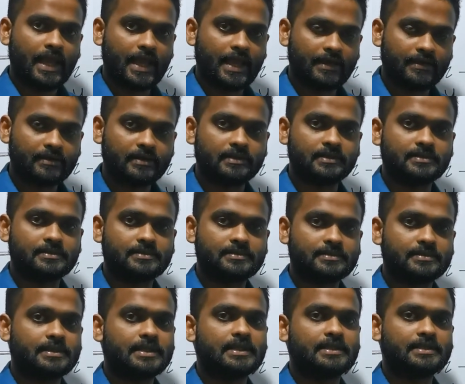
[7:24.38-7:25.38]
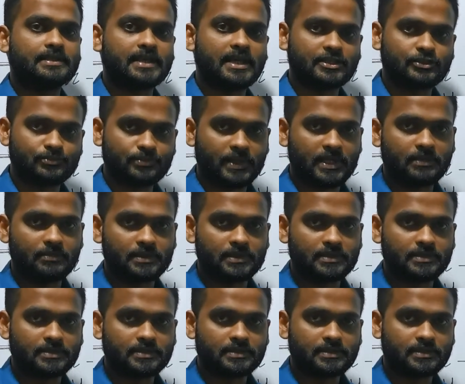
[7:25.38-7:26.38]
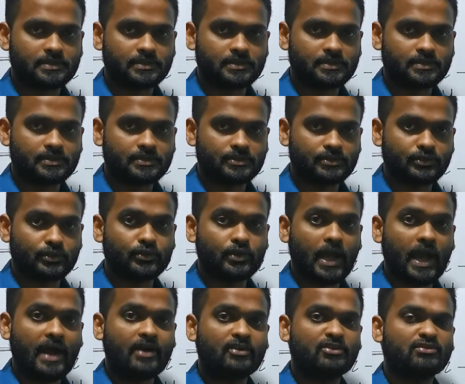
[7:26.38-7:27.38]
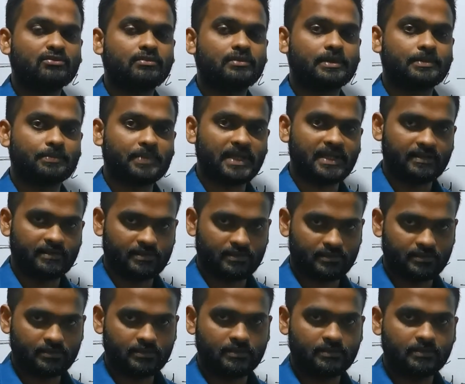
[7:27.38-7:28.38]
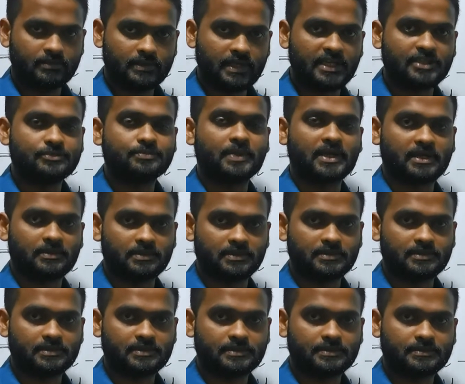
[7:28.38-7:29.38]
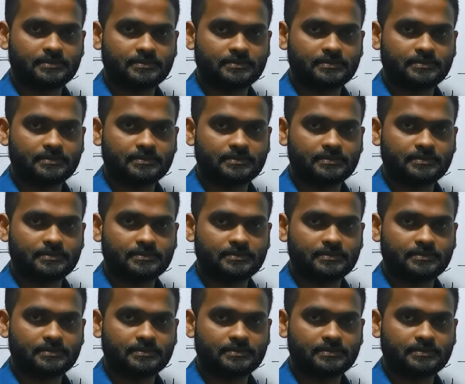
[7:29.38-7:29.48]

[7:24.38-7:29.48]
errors in the experiment. So you have to repeat the experiment.